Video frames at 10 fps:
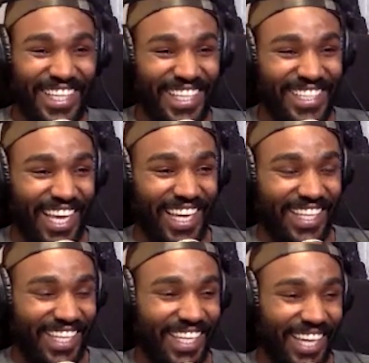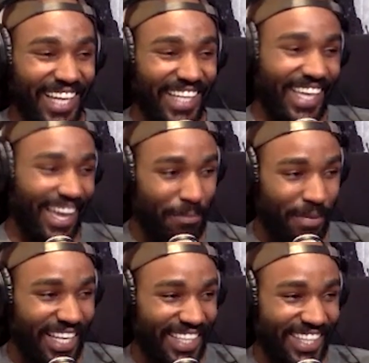that's like he got game
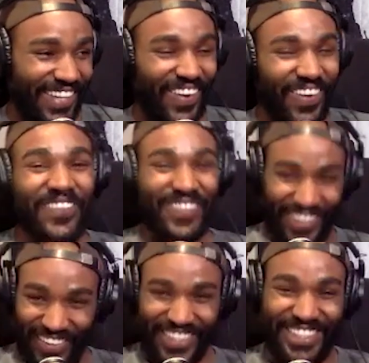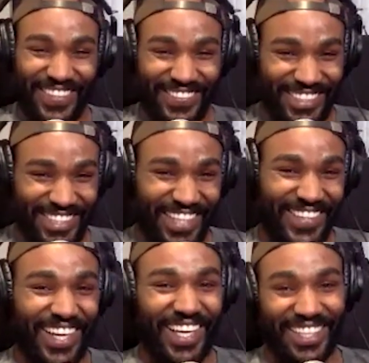meeting the Notebook or some
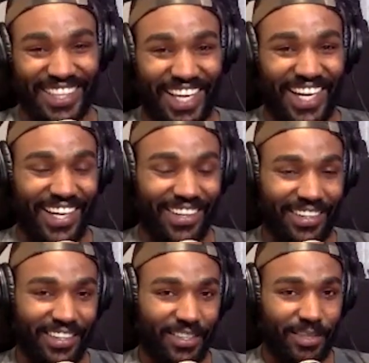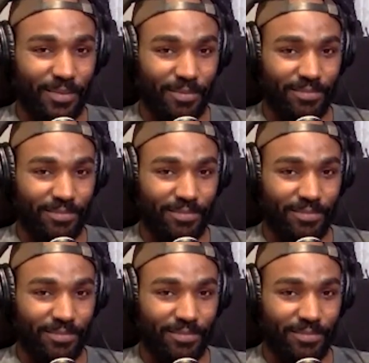shit right there. Yeah, it's